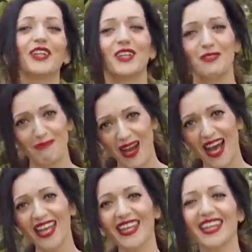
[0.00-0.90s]

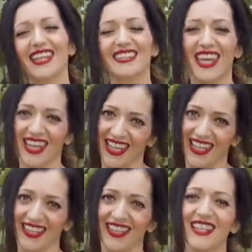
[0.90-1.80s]
goodbye, take
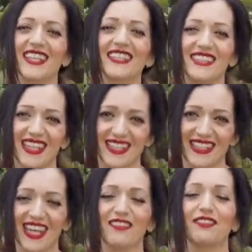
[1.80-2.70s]
care, stay
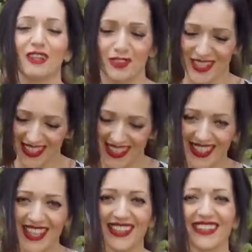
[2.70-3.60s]
safe, and we'll see you
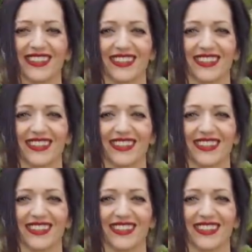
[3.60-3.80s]
then.